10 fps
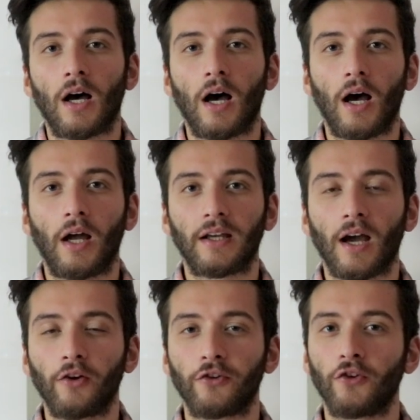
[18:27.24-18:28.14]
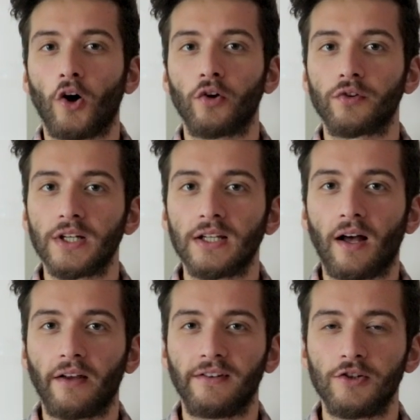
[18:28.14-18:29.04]
I kind of started
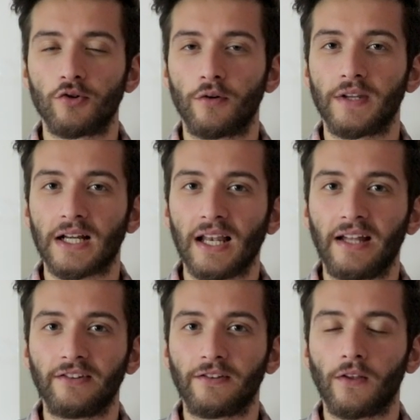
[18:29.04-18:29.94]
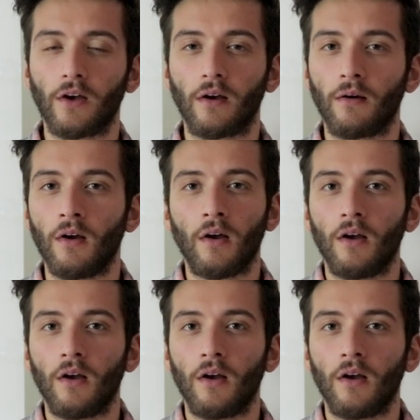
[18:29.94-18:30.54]
realizing during the cleanse that